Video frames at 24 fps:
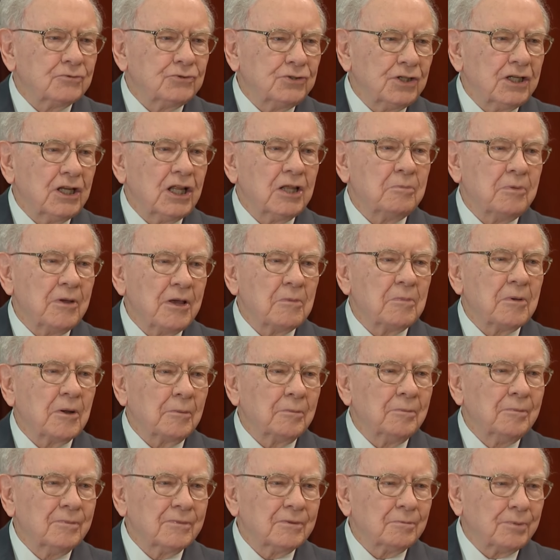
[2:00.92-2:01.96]
of GDP per,
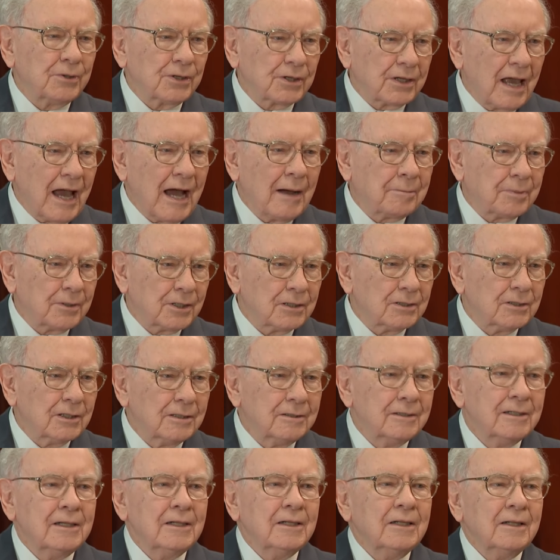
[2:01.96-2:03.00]
per, capita that